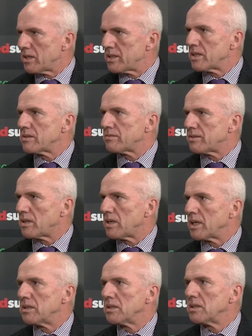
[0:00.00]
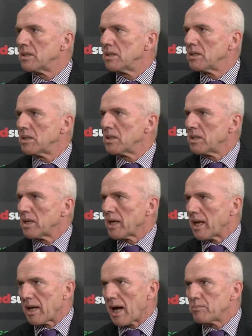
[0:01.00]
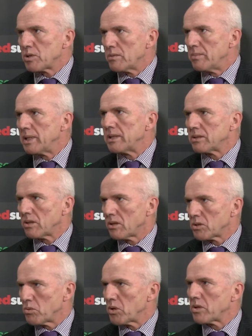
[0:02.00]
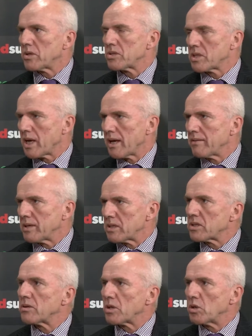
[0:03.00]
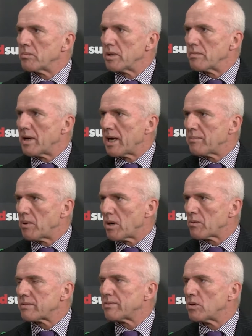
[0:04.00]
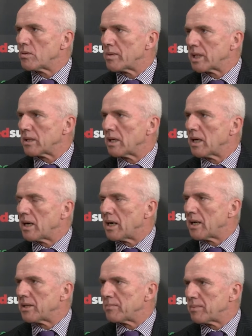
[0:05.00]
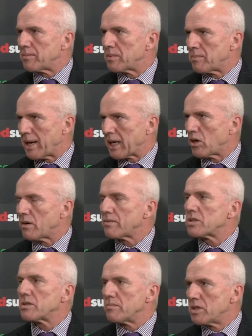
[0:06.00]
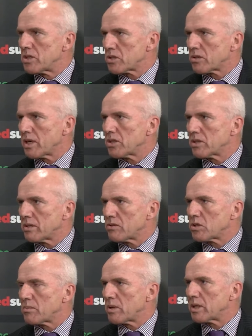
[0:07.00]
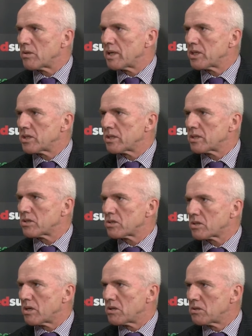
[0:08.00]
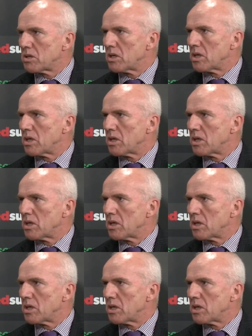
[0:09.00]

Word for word: identified up to a billion dollars worth of savings that could be made by reforming uh, the, the, back office administration of superannuation. And so